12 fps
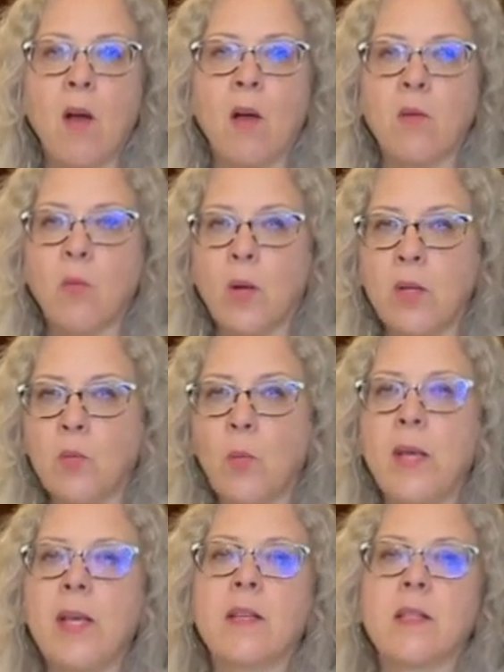on 1
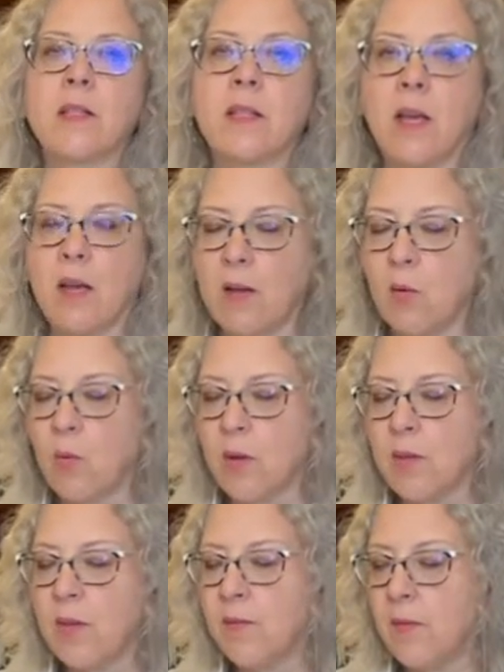week's
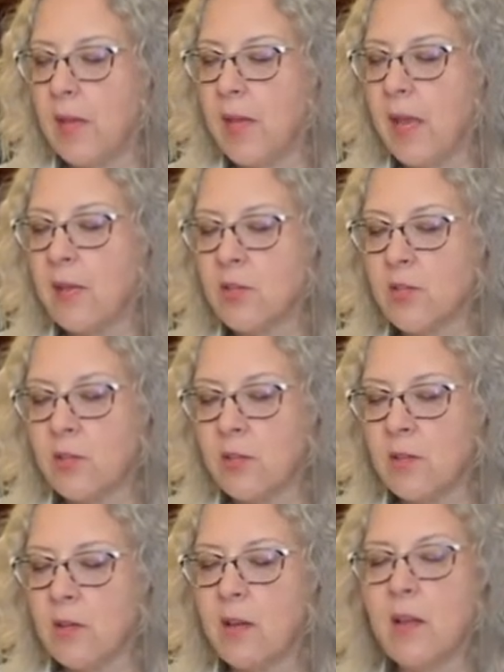worth of vacation.